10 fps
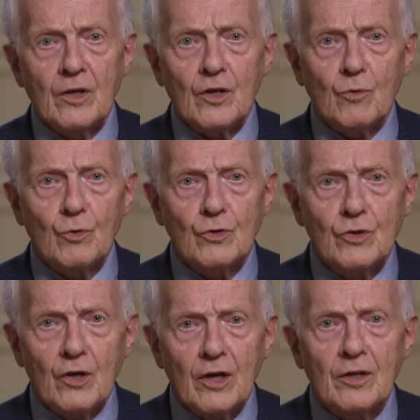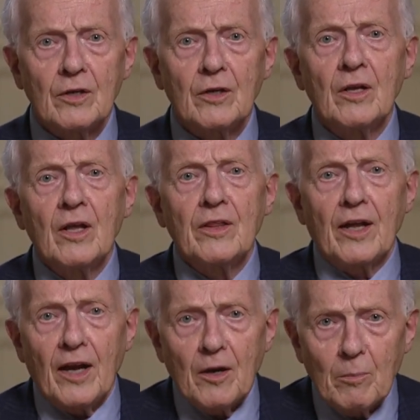It was not
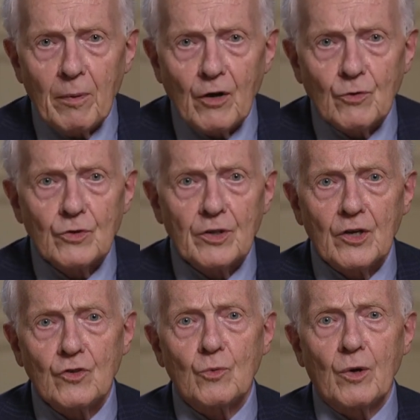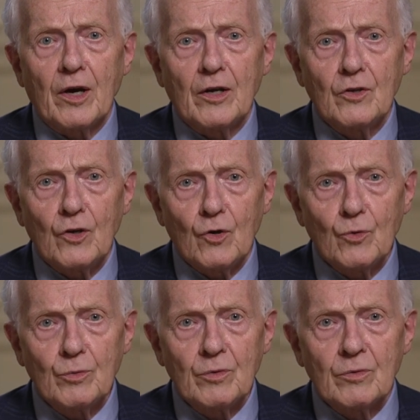that unbound states were
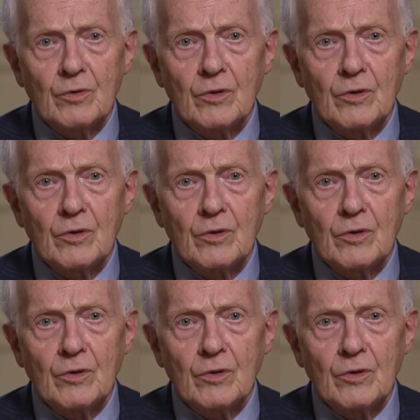unknown.